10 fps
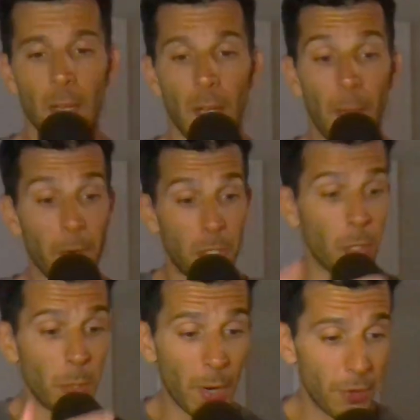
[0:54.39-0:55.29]
I'm going to
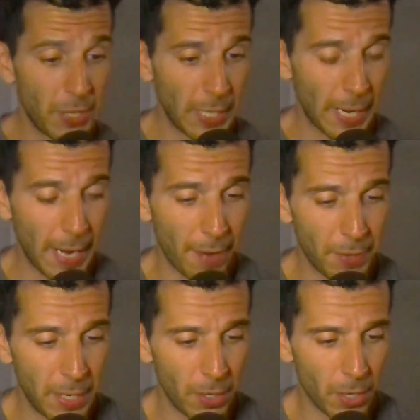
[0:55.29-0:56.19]
show you everything I have
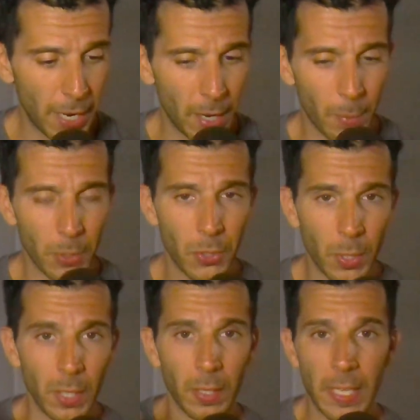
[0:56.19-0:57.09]
here, and I'm also
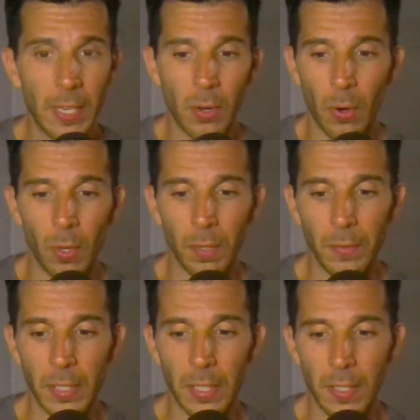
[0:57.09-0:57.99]
going to link all
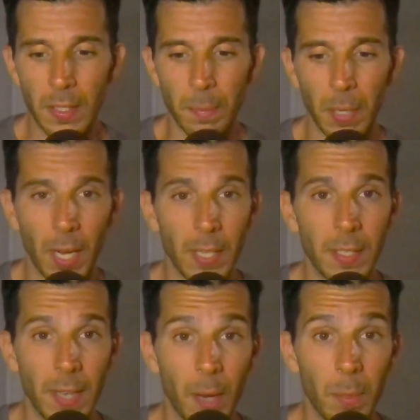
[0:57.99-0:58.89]
of these
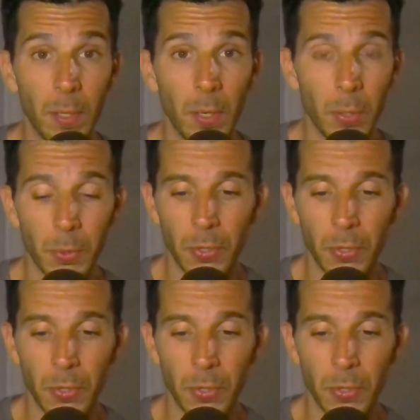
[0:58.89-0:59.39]
supplies down below.